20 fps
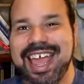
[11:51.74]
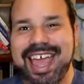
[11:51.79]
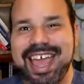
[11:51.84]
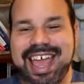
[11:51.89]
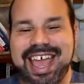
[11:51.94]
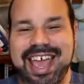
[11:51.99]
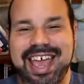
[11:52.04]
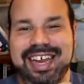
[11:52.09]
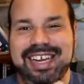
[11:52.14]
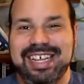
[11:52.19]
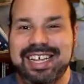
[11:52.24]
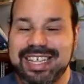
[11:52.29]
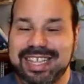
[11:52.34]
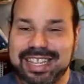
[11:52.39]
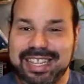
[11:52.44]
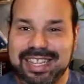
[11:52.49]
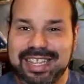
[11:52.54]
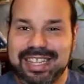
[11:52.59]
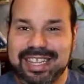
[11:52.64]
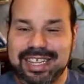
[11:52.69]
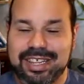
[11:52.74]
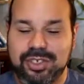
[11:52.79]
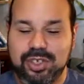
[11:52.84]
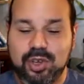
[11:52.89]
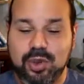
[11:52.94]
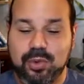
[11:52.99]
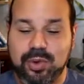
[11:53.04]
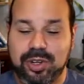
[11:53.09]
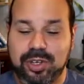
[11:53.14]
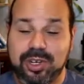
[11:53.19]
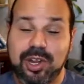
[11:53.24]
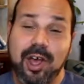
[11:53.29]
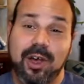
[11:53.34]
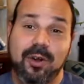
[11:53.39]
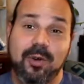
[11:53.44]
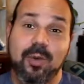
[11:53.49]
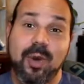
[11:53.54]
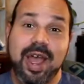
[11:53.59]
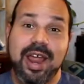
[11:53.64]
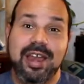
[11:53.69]
And you will
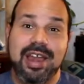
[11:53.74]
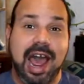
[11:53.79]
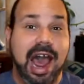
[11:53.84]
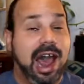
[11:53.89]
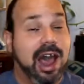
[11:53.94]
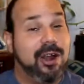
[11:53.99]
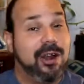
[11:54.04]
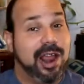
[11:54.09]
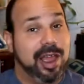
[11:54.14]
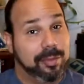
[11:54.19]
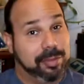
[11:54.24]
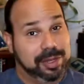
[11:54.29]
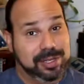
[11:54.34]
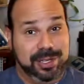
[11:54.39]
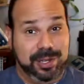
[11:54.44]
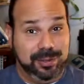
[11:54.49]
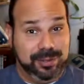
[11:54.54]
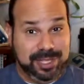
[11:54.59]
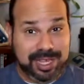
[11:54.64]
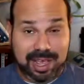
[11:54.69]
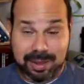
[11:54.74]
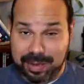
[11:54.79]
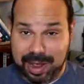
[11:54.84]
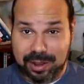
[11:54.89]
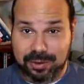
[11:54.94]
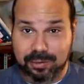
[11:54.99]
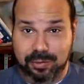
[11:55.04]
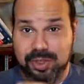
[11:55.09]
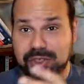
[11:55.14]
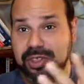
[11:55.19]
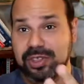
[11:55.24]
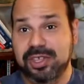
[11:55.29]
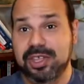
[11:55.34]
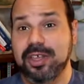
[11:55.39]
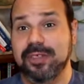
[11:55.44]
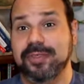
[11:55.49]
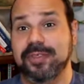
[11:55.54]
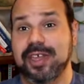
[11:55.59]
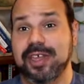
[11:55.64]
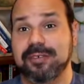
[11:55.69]
know when our episodes come out, which is a
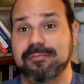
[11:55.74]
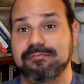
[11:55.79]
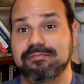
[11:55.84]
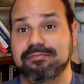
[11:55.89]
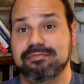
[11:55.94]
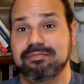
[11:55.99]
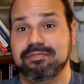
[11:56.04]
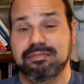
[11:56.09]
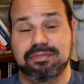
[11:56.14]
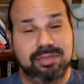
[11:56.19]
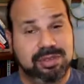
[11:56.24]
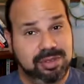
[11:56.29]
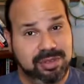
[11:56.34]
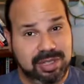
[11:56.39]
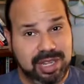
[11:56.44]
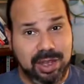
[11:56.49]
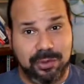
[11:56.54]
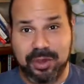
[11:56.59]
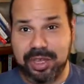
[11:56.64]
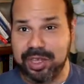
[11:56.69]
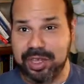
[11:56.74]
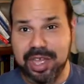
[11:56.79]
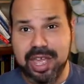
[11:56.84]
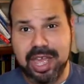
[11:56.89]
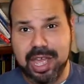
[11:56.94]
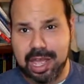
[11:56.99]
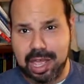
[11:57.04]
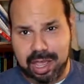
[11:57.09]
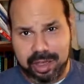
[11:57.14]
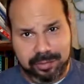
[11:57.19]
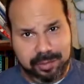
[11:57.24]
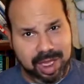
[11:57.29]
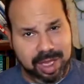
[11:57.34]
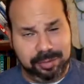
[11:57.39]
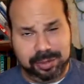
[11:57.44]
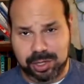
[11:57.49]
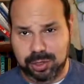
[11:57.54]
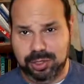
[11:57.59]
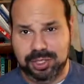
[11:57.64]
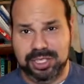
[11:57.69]
good thing. That way, if my
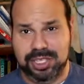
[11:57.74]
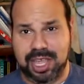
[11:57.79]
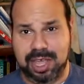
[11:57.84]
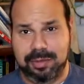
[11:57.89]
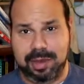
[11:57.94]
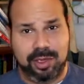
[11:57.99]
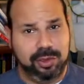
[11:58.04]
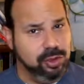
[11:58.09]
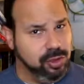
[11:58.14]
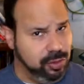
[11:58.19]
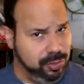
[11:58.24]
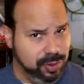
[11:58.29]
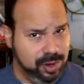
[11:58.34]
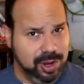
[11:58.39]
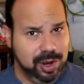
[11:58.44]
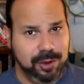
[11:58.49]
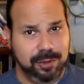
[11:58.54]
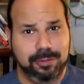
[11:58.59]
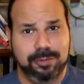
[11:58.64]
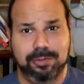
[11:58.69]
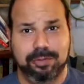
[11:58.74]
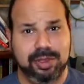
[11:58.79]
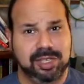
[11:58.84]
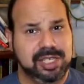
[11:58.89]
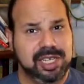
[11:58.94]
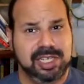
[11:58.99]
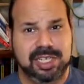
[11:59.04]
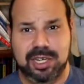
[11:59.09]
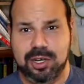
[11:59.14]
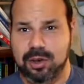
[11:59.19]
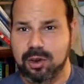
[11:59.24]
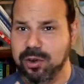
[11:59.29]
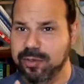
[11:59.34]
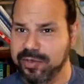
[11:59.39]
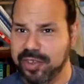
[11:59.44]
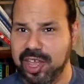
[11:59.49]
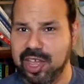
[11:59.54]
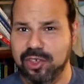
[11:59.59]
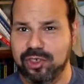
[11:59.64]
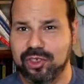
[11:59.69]
episode just came out, you would know, because there's a
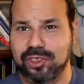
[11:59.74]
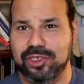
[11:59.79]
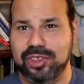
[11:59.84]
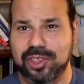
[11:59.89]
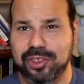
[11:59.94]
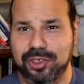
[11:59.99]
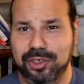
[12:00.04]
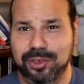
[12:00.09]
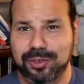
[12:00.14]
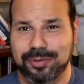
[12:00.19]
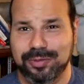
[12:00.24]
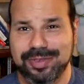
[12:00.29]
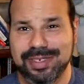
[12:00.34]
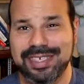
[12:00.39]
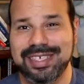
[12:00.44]
notification sent to you.